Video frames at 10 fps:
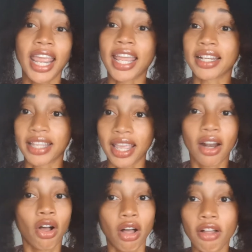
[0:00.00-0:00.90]
and
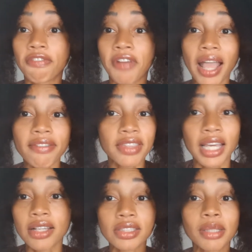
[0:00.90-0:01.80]
get all
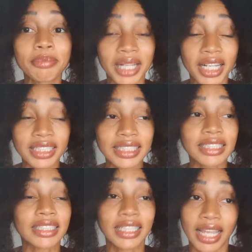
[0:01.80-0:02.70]
5,000
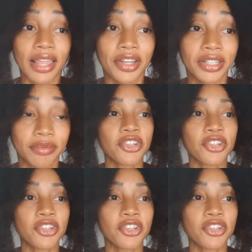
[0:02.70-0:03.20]
boxes together.